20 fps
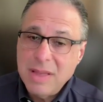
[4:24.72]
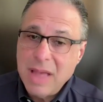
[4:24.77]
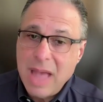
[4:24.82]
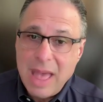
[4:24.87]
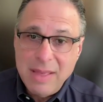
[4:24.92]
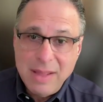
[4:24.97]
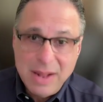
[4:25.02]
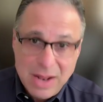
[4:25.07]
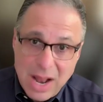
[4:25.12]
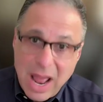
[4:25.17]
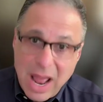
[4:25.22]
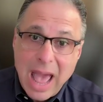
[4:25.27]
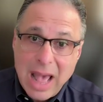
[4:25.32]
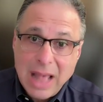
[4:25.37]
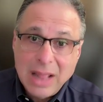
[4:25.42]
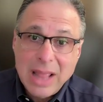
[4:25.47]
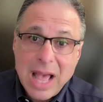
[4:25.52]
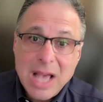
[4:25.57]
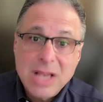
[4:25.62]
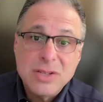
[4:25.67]
And it
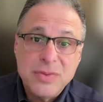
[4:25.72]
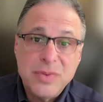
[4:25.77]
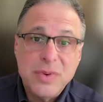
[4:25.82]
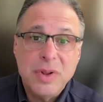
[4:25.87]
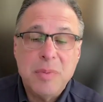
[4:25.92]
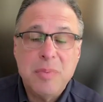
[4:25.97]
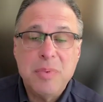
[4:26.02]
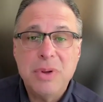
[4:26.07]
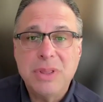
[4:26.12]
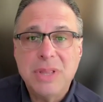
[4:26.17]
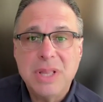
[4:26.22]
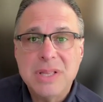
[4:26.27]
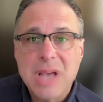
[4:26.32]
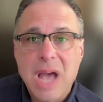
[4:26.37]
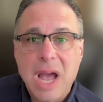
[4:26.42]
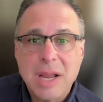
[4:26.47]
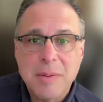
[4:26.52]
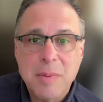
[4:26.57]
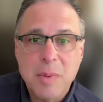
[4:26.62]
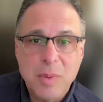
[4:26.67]
allows for you to put the
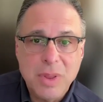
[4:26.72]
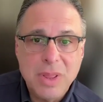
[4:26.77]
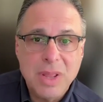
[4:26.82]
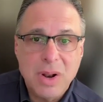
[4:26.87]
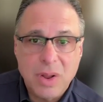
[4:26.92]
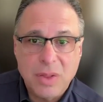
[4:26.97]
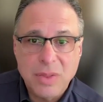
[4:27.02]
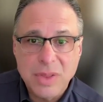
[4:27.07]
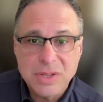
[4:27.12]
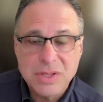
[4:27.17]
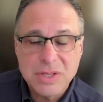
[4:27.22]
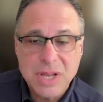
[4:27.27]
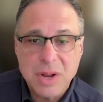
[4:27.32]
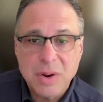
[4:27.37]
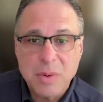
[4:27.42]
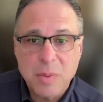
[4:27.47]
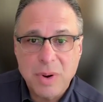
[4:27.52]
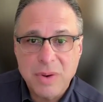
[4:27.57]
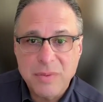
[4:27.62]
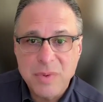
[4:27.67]
document with it on the
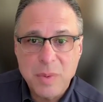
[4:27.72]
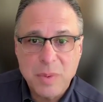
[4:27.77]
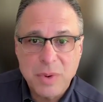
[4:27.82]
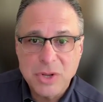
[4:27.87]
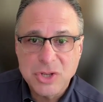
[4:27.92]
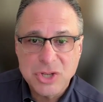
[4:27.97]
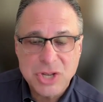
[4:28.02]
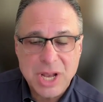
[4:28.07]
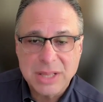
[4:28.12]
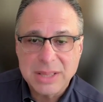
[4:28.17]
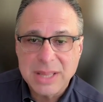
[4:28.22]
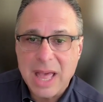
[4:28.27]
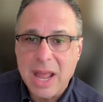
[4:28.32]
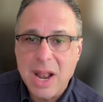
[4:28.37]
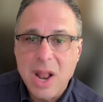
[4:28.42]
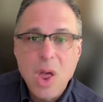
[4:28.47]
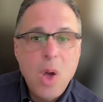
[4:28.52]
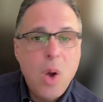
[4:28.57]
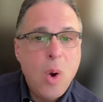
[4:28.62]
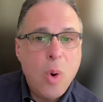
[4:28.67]
standard one if you want to check
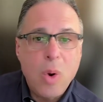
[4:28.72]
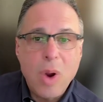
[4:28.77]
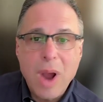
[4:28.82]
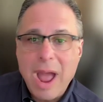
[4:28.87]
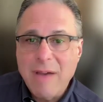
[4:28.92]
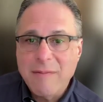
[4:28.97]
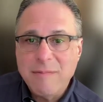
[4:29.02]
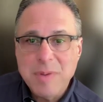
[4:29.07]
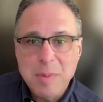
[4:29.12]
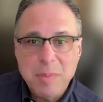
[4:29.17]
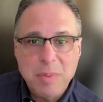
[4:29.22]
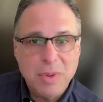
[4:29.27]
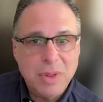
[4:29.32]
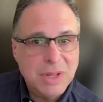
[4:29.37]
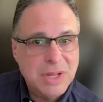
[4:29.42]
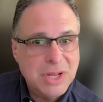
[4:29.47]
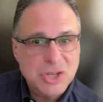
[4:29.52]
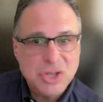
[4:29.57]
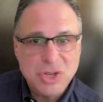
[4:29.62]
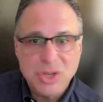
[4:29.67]
that or have people
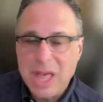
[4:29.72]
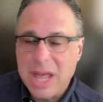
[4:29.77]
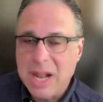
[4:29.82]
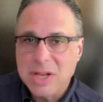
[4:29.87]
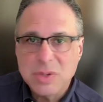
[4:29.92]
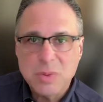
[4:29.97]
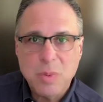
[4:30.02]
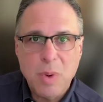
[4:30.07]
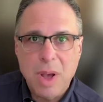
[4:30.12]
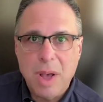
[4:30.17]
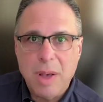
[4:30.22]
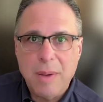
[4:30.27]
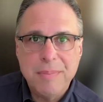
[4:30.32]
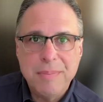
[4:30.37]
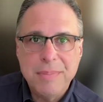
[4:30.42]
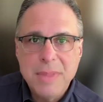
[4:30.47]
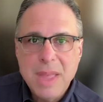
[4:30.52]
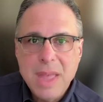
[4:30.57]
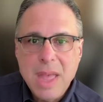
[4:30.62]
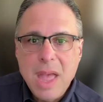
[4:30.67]
initial that as
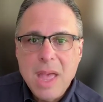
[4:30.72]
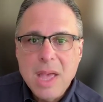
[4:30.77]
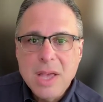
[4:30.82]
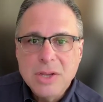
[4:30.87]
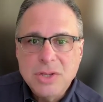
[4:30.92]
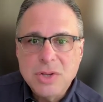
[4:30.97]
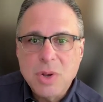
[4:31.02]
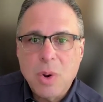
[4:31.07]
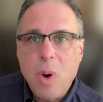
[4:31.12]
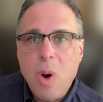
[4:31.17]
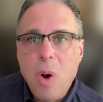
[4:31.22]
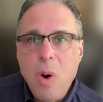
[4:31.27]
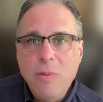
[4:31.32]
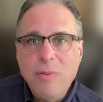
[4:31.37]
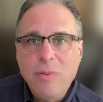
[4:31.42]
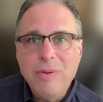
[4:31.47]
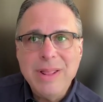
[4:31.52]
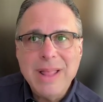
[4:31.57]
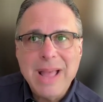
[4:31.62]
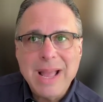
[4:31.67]
well. So
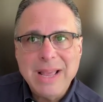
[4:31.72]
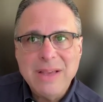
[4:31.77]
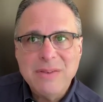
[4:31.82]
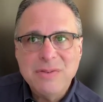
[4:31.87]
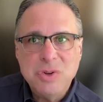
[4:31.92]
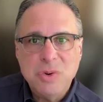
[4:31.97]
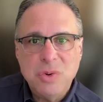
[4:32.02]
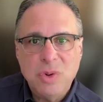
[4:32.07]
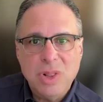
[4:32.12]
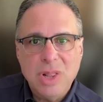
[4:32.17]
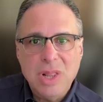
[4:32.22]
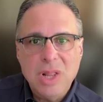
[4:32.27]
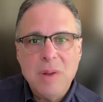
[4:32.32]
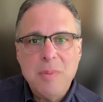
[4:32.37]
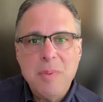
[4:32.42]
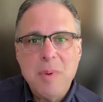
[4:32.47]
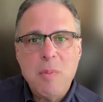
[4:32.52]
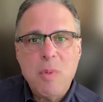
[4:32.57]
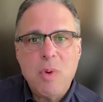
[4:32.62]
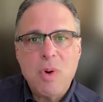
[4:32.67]
hopefully that gives you a little
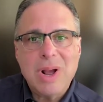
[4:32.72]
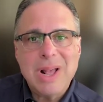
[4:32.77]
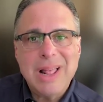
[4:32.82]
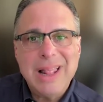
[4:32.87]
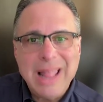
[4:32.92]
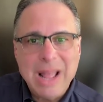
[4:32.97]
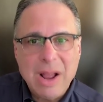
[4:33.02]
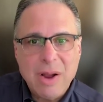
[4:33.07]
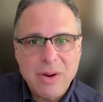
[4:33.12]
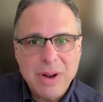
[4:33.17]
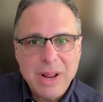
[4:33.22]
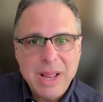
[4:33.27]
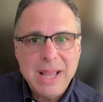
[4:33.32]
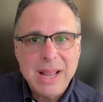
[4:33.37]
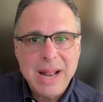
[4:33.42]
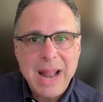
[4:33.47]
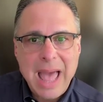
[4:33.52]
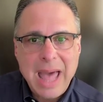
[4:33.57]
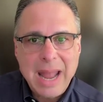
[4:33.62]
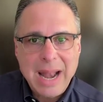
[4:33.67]
bit more clarity
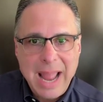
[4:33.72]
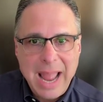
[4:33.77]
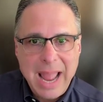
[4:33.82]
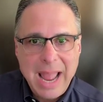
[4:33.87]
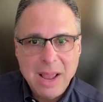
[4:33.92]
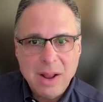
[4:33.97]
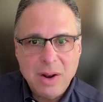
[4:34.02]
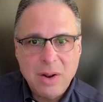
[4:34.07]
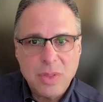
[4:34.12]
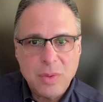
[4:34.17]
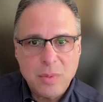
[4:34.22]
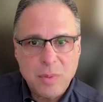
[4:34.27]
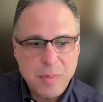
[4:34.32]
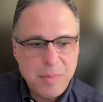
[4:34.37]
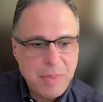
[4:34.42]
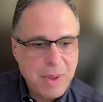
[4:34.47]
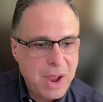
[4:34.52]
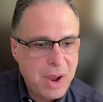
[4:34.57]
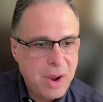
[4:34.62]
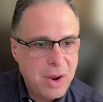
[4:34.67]
in how to handle the
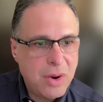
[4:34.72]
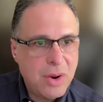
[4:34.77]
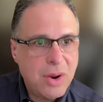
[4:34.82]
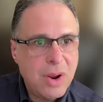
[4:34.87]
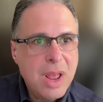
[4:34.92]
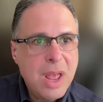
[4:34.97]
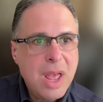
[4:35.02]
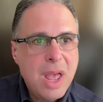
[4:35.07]
repair